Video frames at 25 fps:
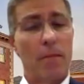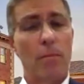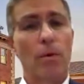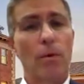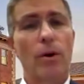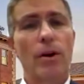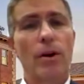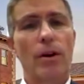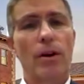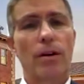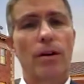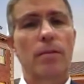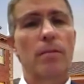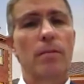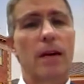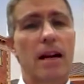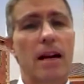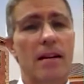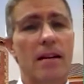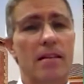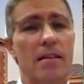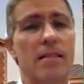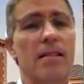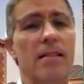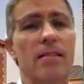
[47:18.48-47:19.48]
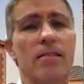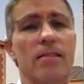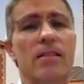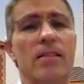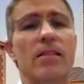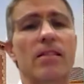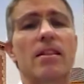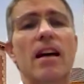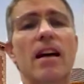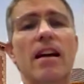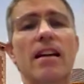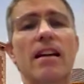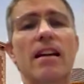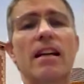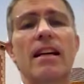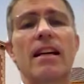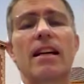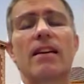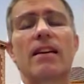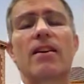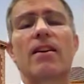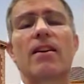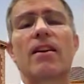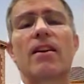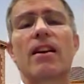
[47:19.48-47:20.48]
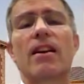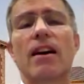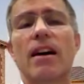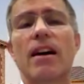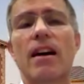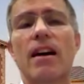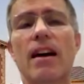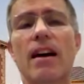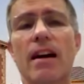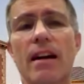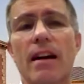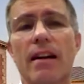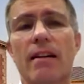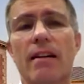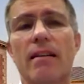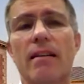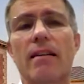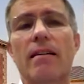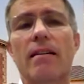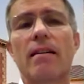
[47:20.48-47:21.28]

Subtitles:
work while still studying online,